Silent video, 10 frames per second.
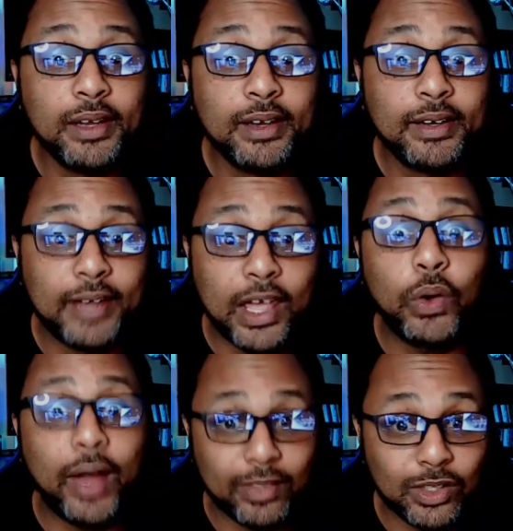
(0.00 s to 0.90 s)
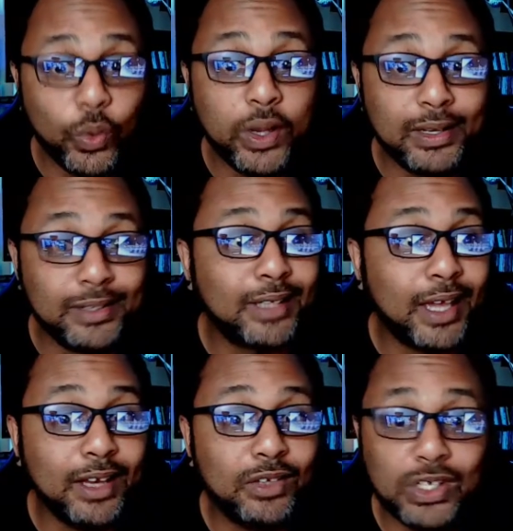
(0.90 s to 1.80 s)
they're going to have to tweet it and
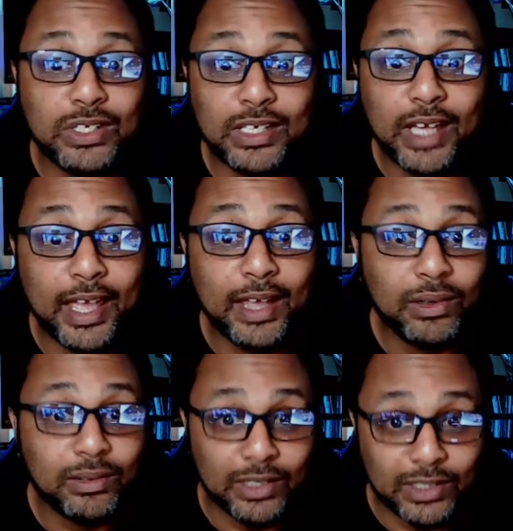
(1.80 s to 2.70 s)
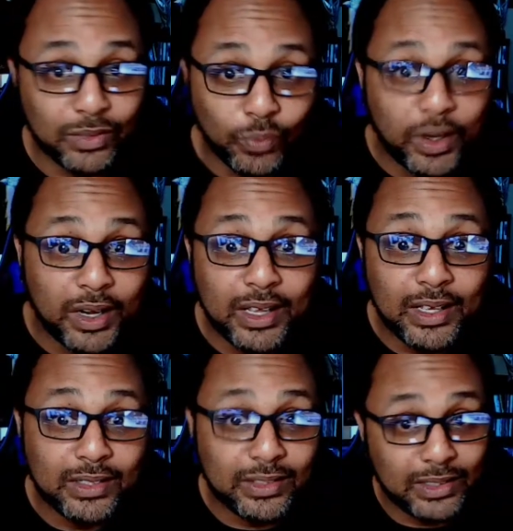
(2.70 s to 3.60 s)
say, GTA, this is what it
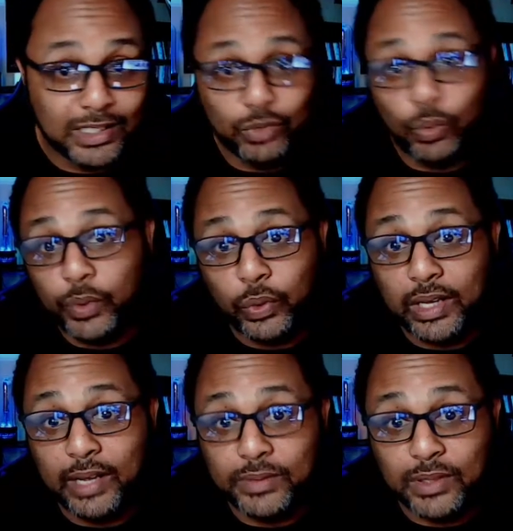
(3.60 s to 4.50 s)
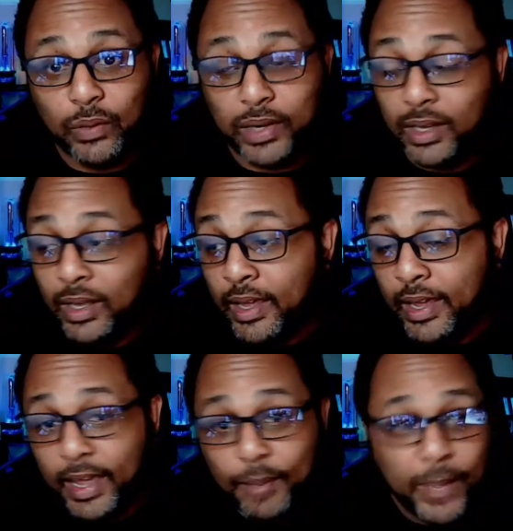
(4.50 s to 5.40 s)
is, and this is what we're going to give Sony.
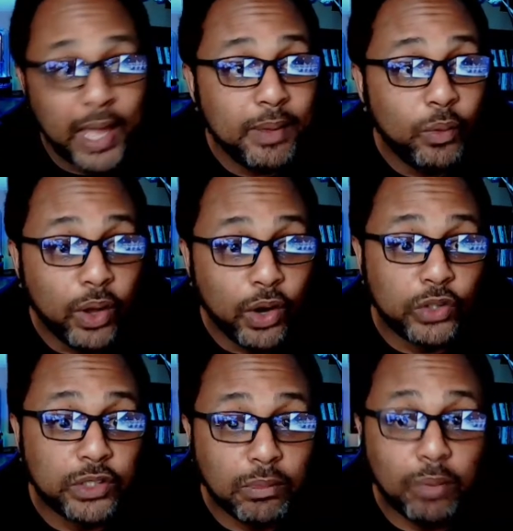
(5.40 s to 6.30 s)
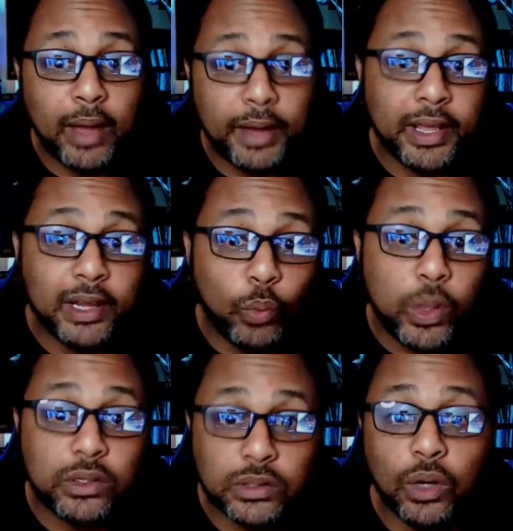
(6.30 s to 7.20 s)
And maybe we'll hear something about that in a week
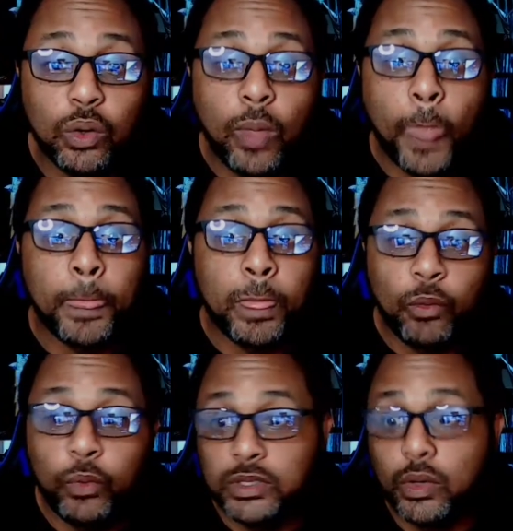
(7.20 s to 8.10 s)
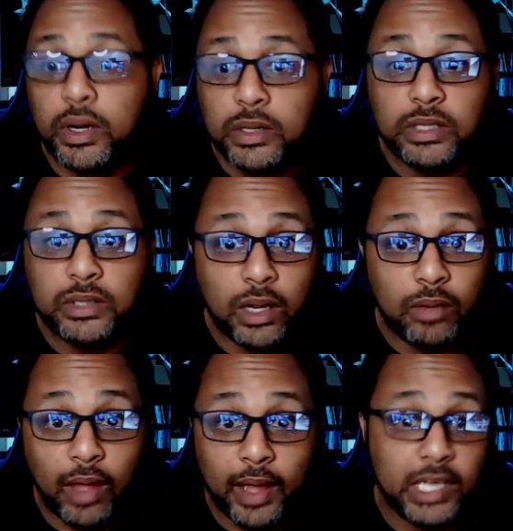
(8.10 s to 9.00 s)
or so when Sony does their,
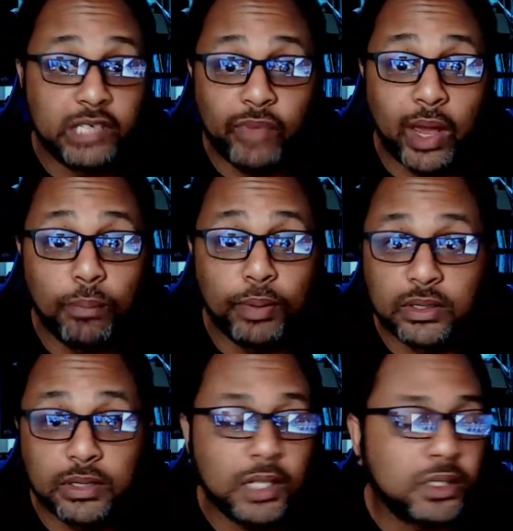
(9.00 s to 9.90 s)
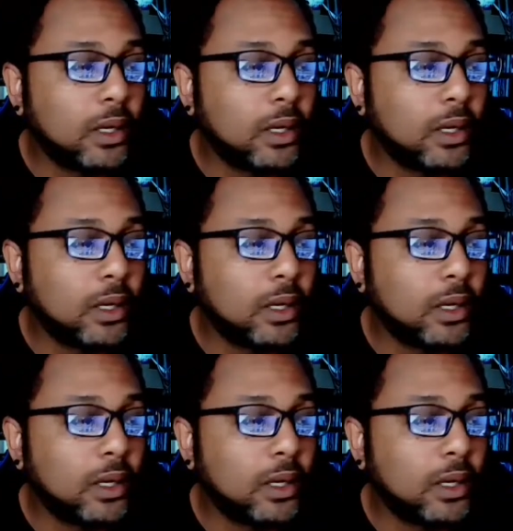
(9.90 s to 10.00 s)
I guess, final presentation.